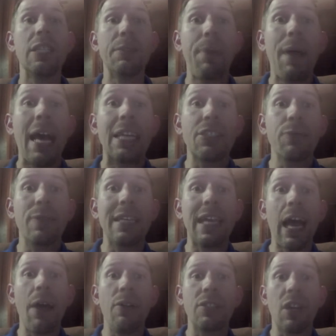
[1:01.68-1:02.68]
This past
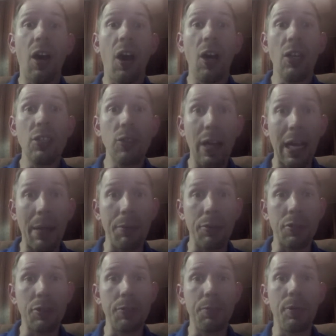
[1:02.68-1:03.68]
week, I was also
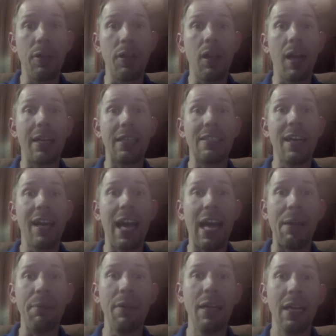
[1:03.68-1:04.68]
able to put a lot of
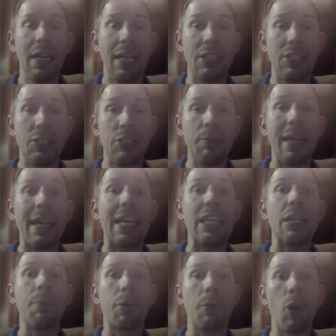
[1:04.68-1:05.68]
time into making the